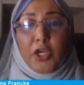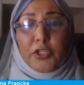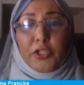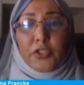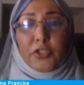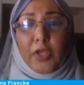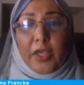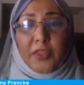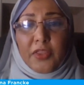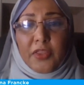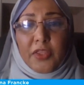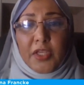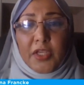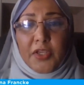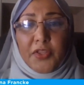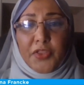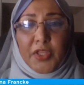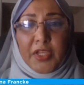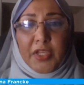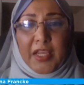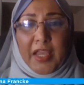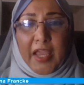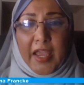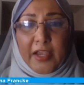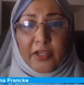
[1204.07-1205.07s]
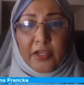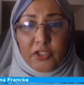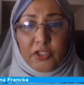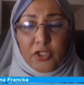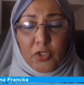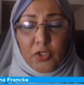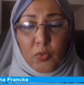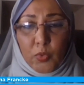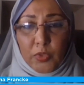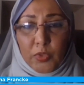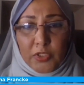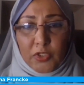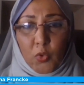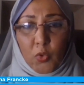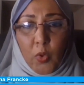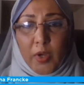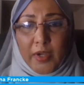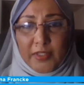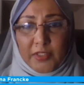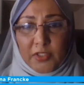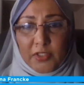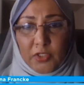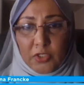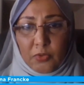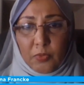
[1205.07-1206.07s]
So I think the reaction was
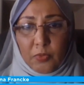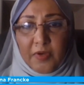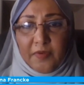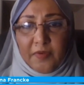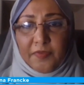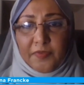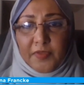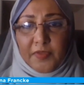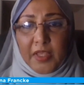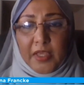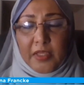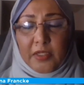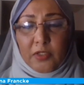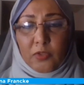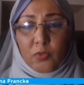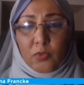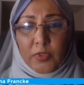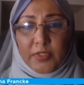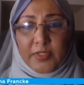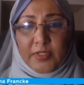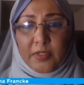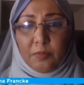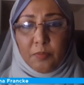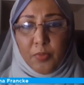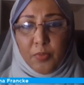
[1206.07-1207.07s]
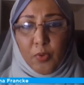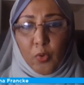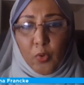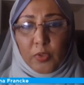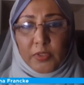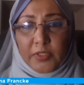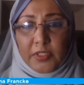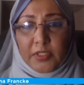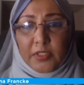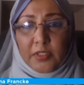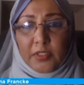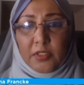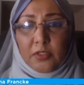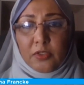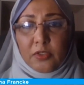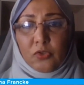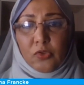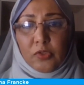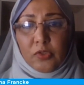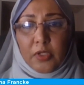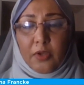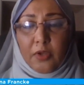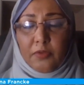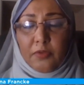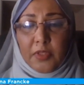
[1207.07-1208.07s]
quite swift, and it was important
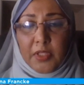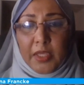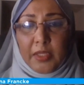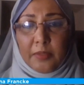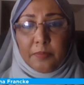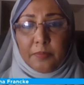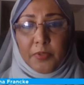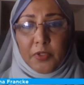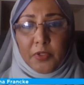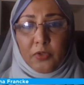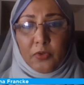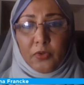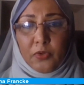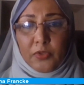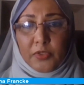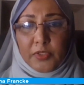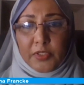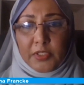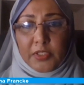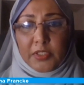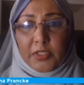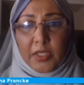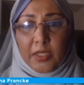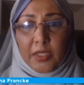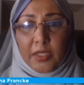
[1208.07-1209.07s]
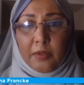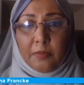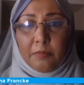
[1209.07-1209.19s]
to note that because